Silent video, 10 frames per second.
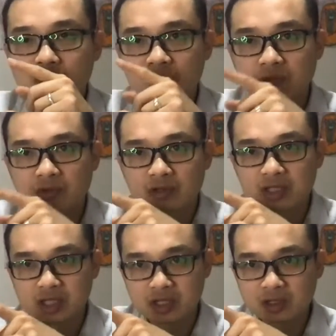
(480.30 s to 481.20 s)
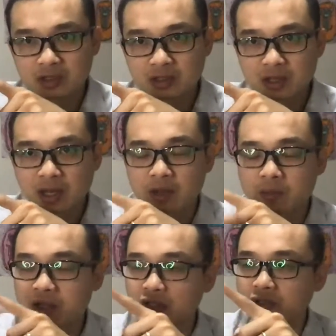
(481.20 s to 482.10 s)
general qi,
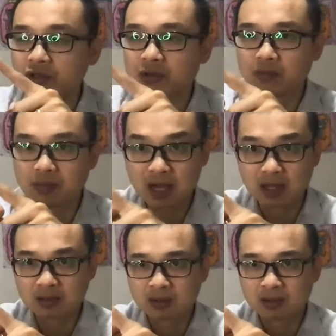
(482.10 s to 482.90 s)
acupuncture general blood.